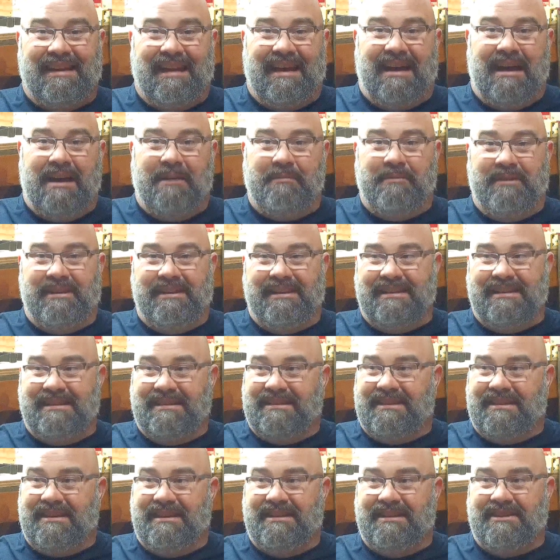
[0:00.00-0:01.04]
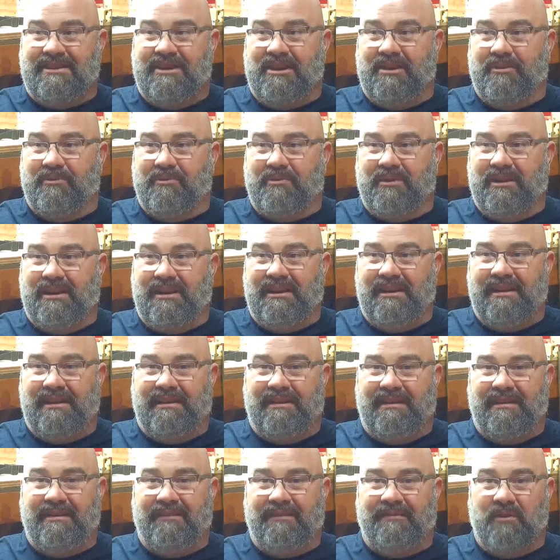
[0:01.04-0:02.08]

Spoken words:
I mean, it really,